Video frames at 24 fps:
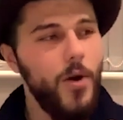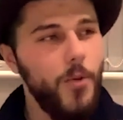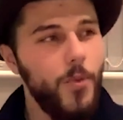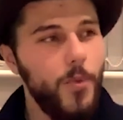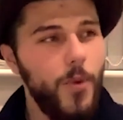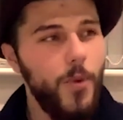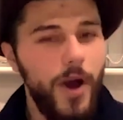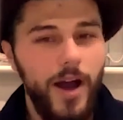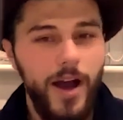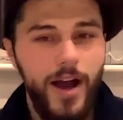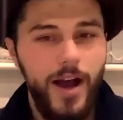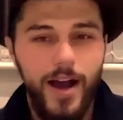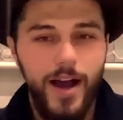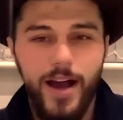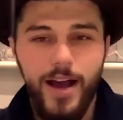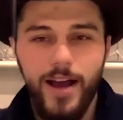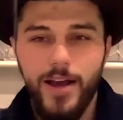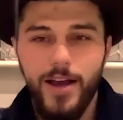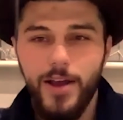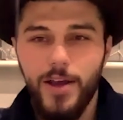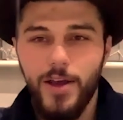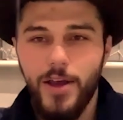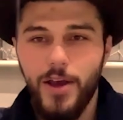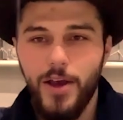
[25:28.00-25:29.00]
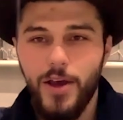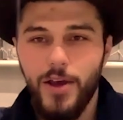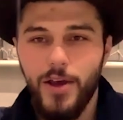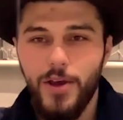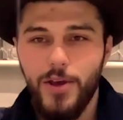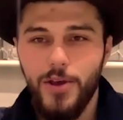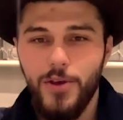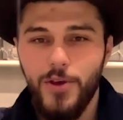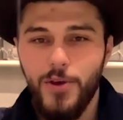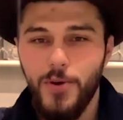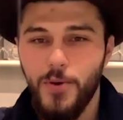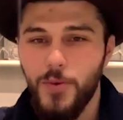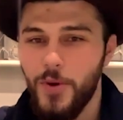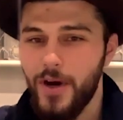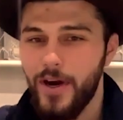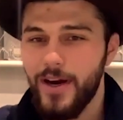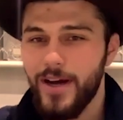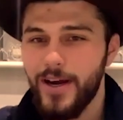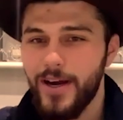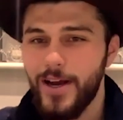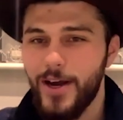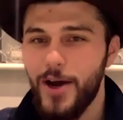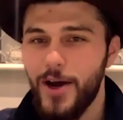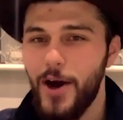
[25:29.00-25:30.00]
where you
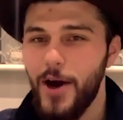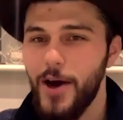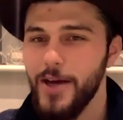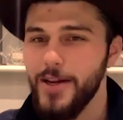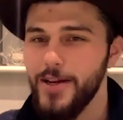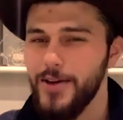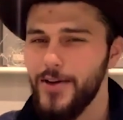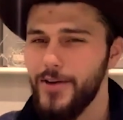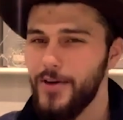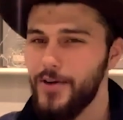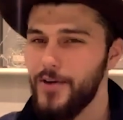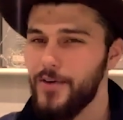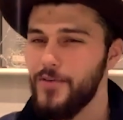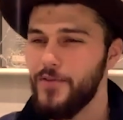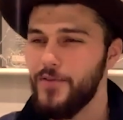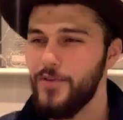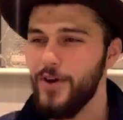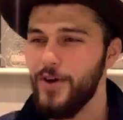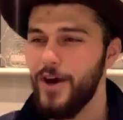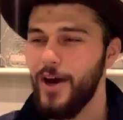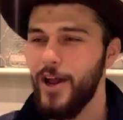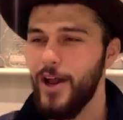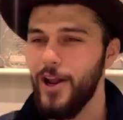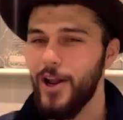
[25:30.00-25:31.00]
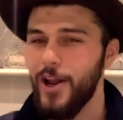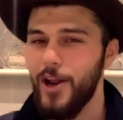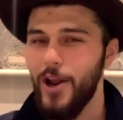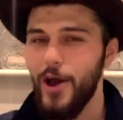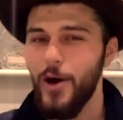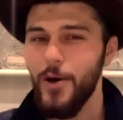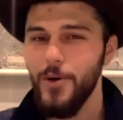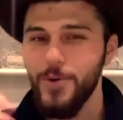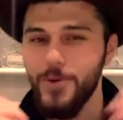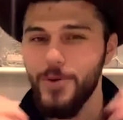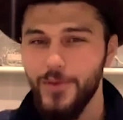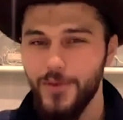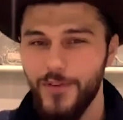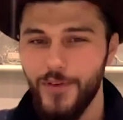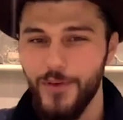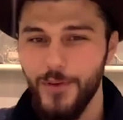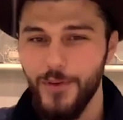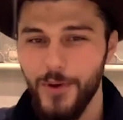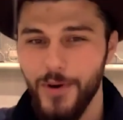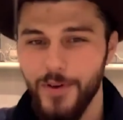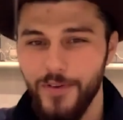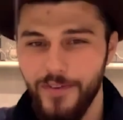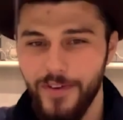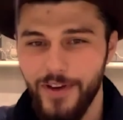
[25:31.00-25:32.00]
were kind of alone for
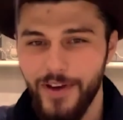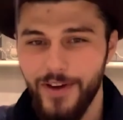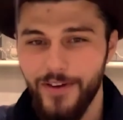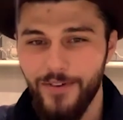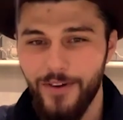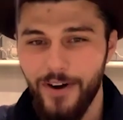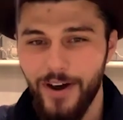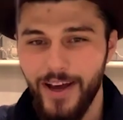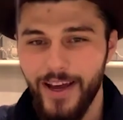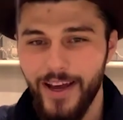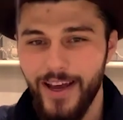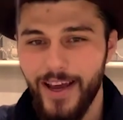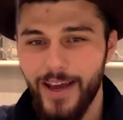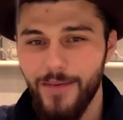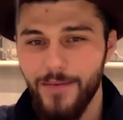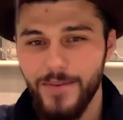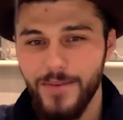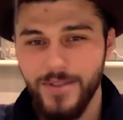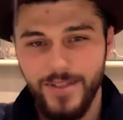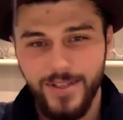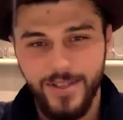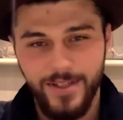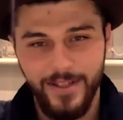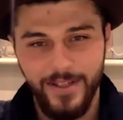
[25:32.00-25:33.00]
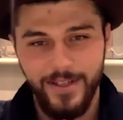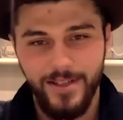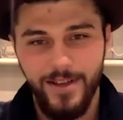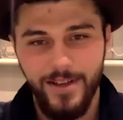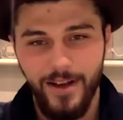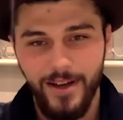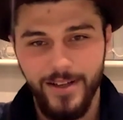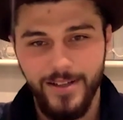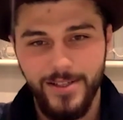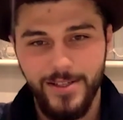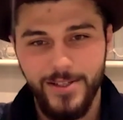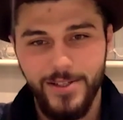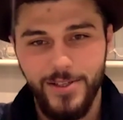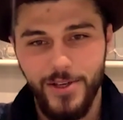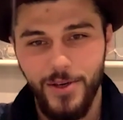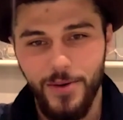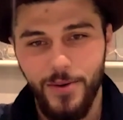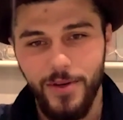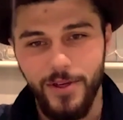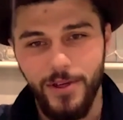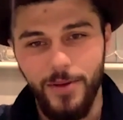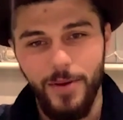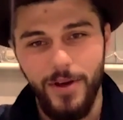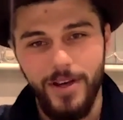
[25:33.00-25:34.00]
all of it, right? It was 92,
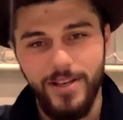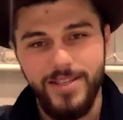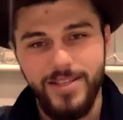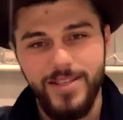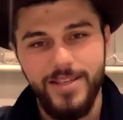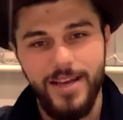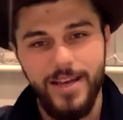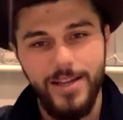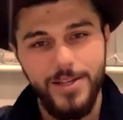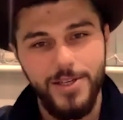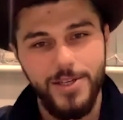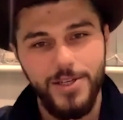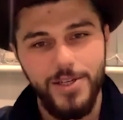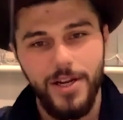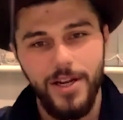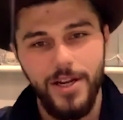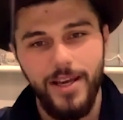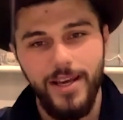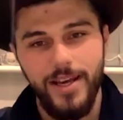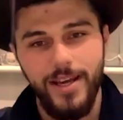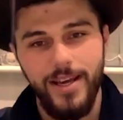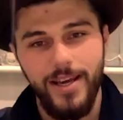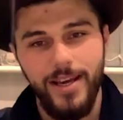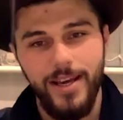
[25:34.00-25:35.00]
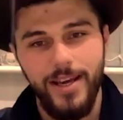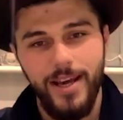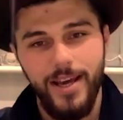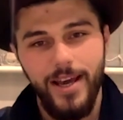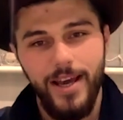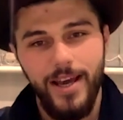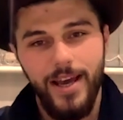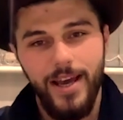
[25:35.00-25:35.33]
and you were essentially,